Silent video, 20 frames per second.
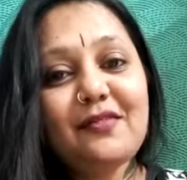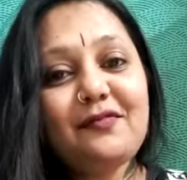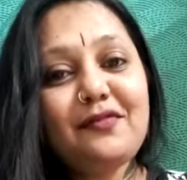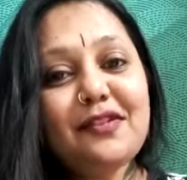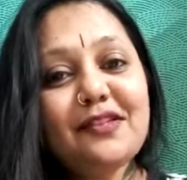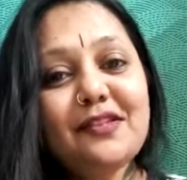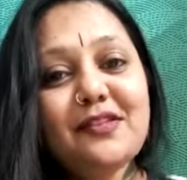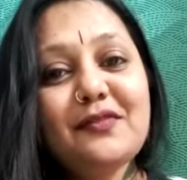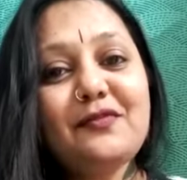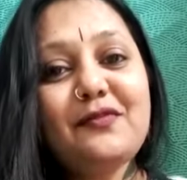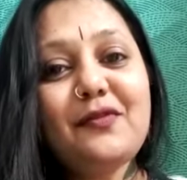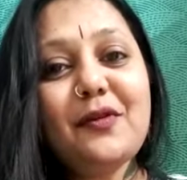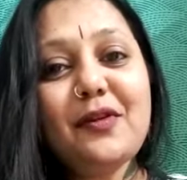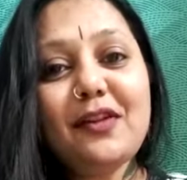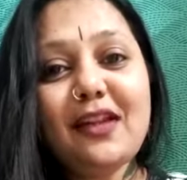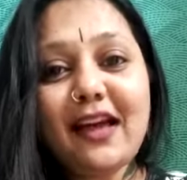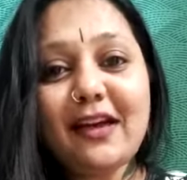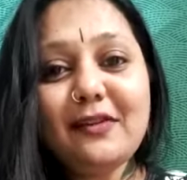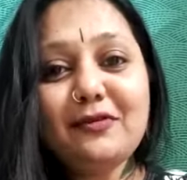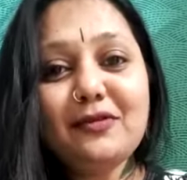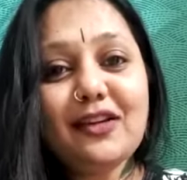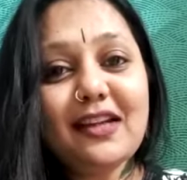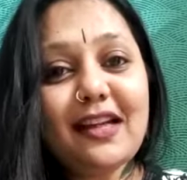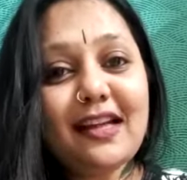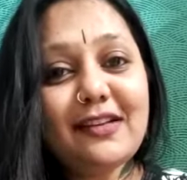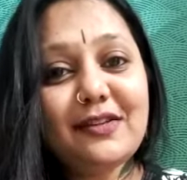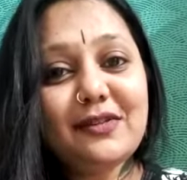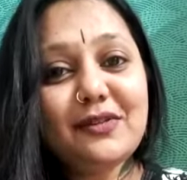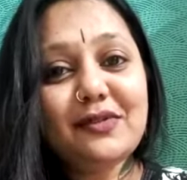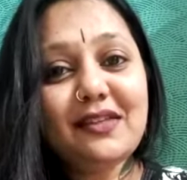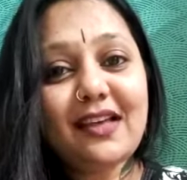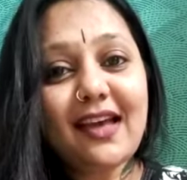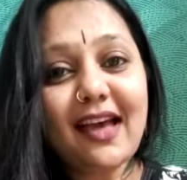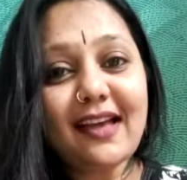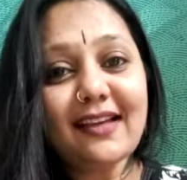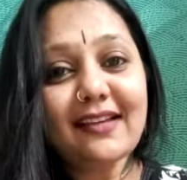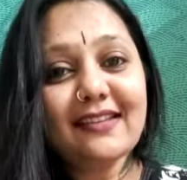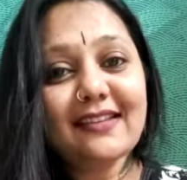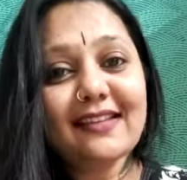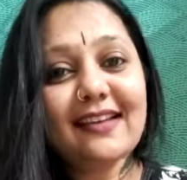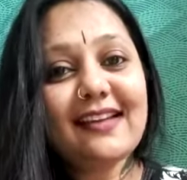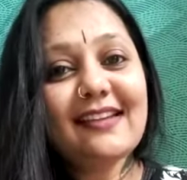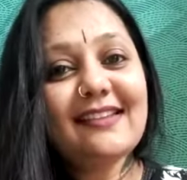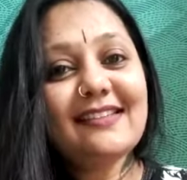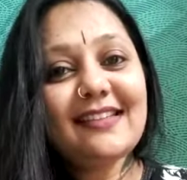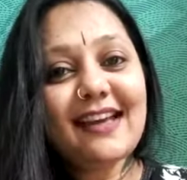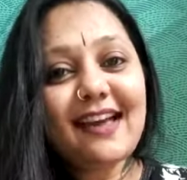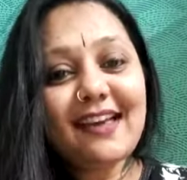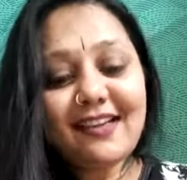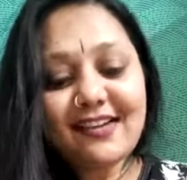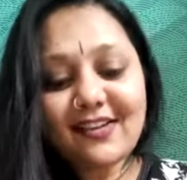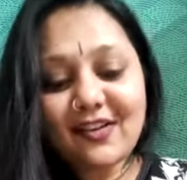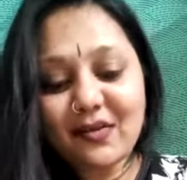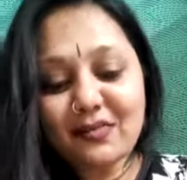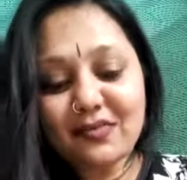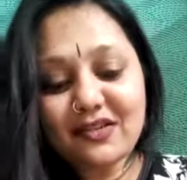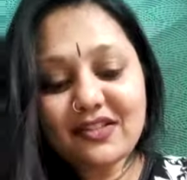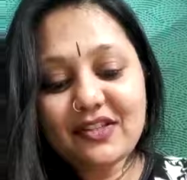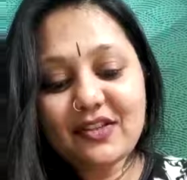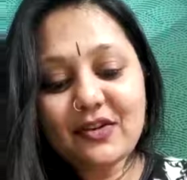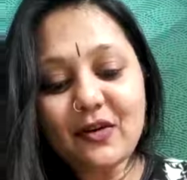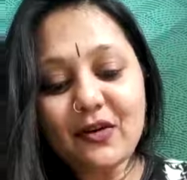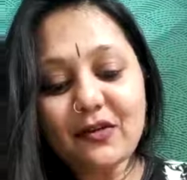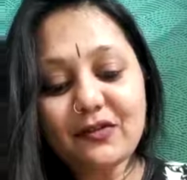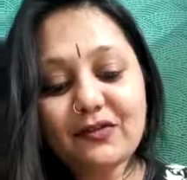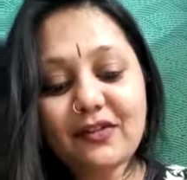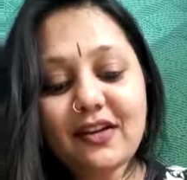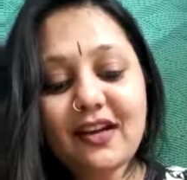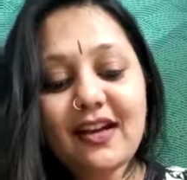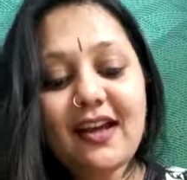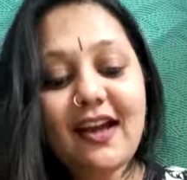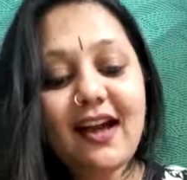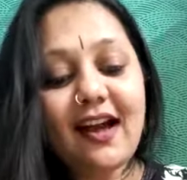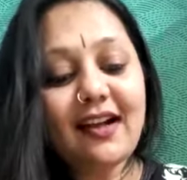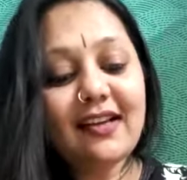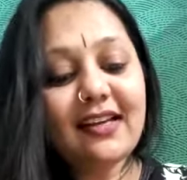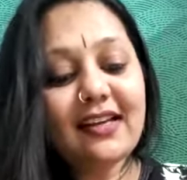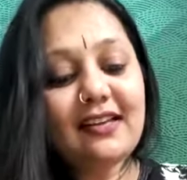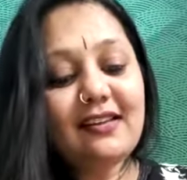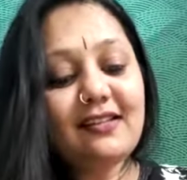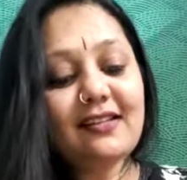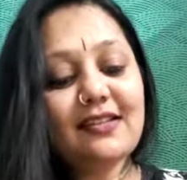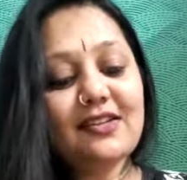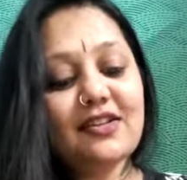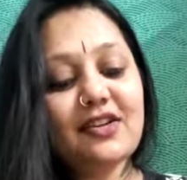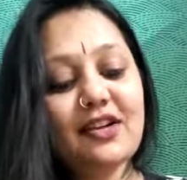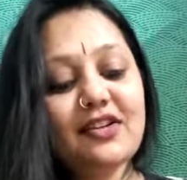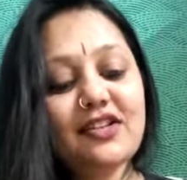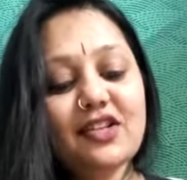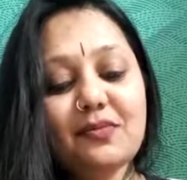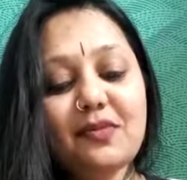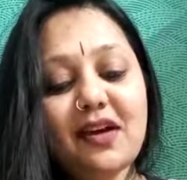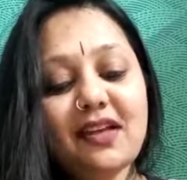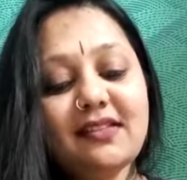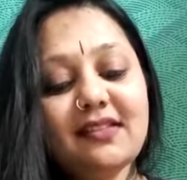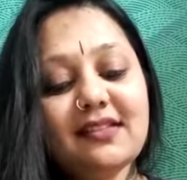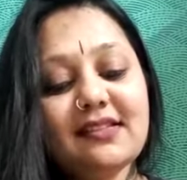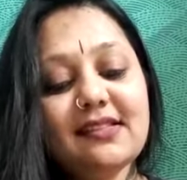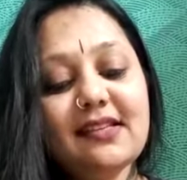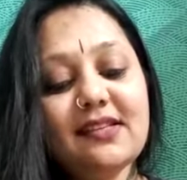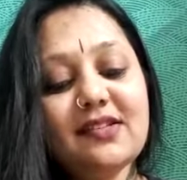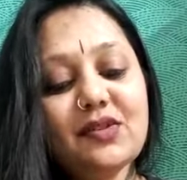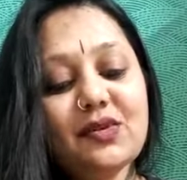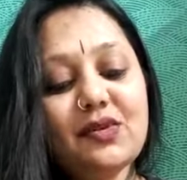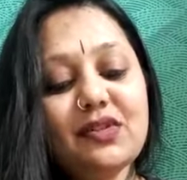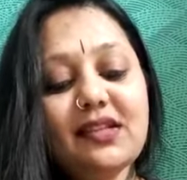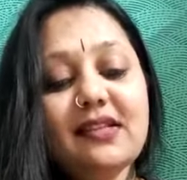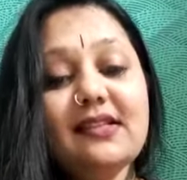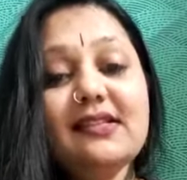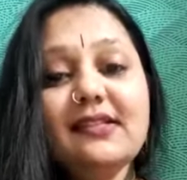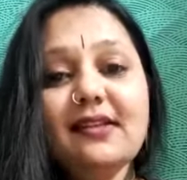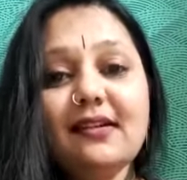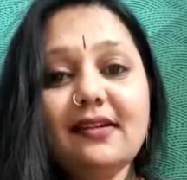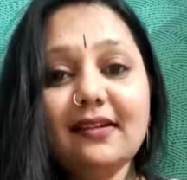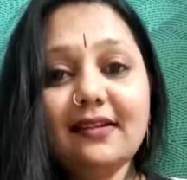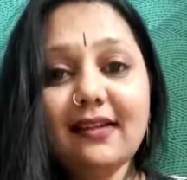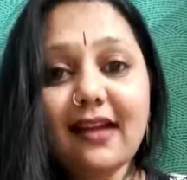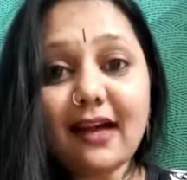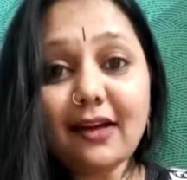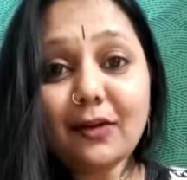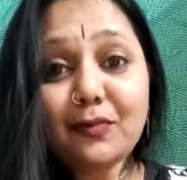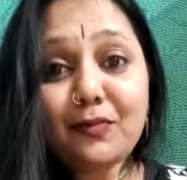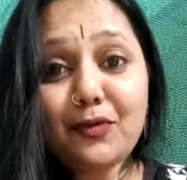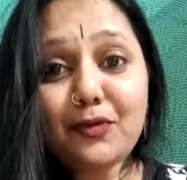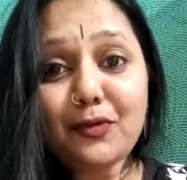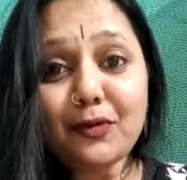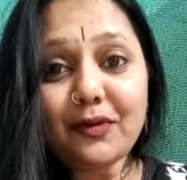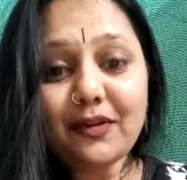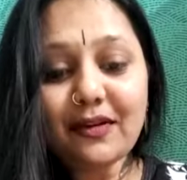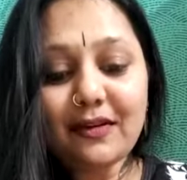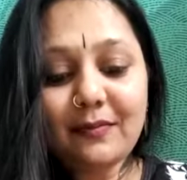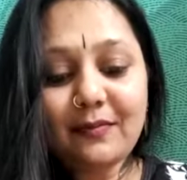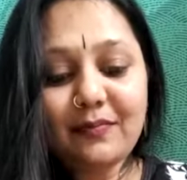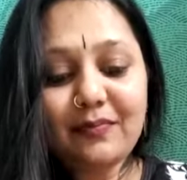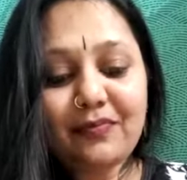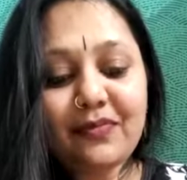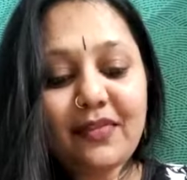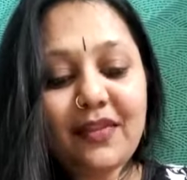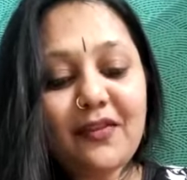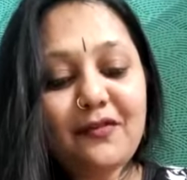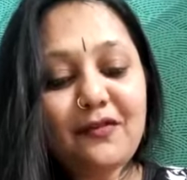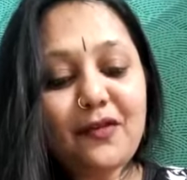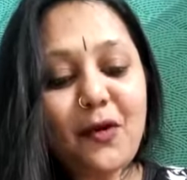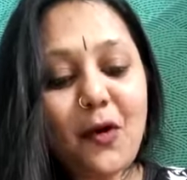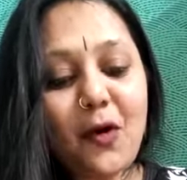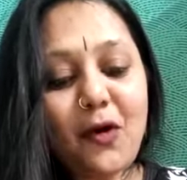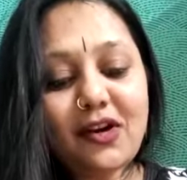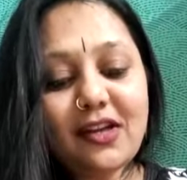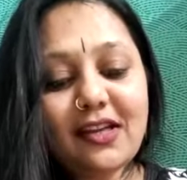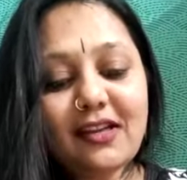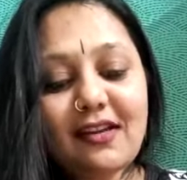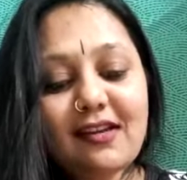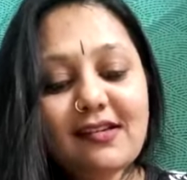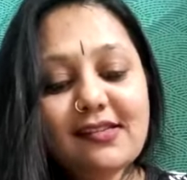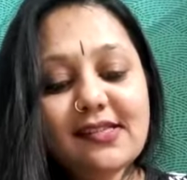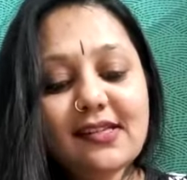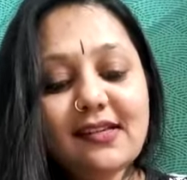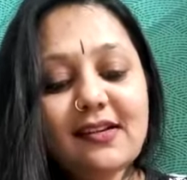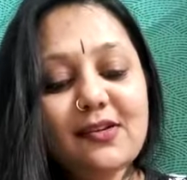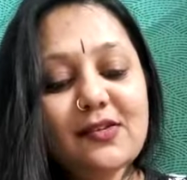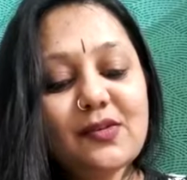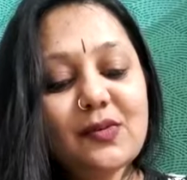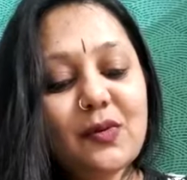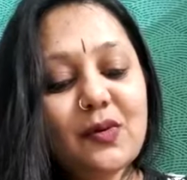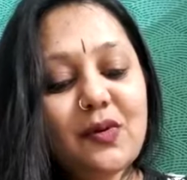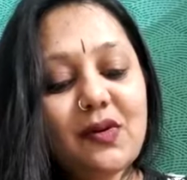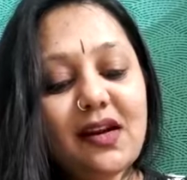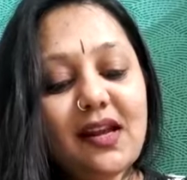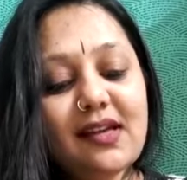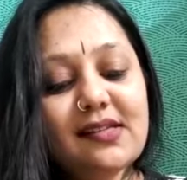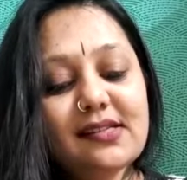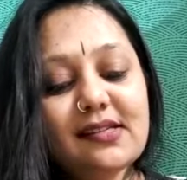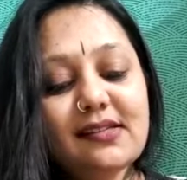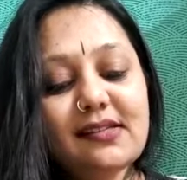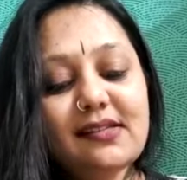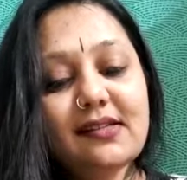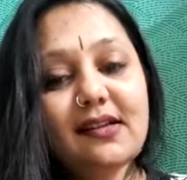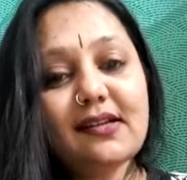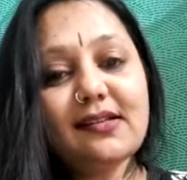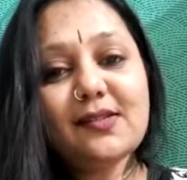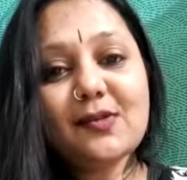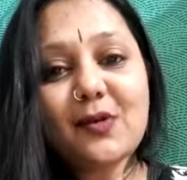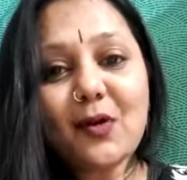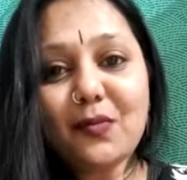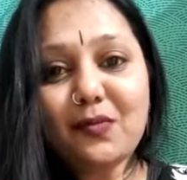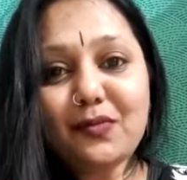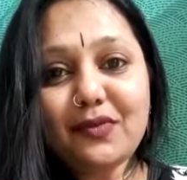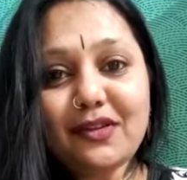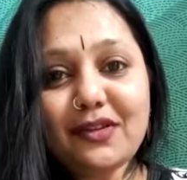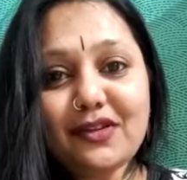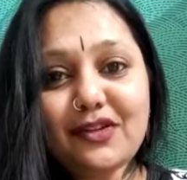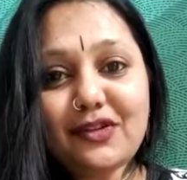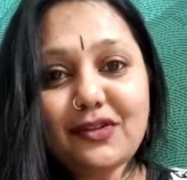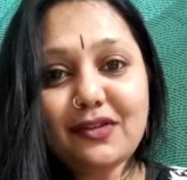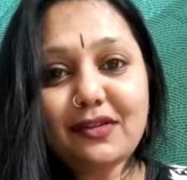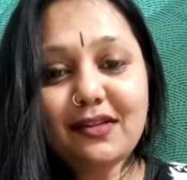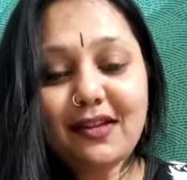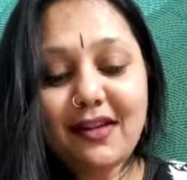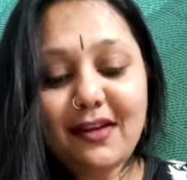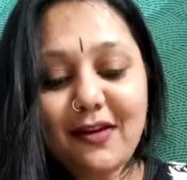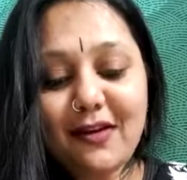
First of all, I would like to thank entire committee of Akhil Natarajam Antar Sanskrutik Sangh Nagpur for organizing a solo classical dance competition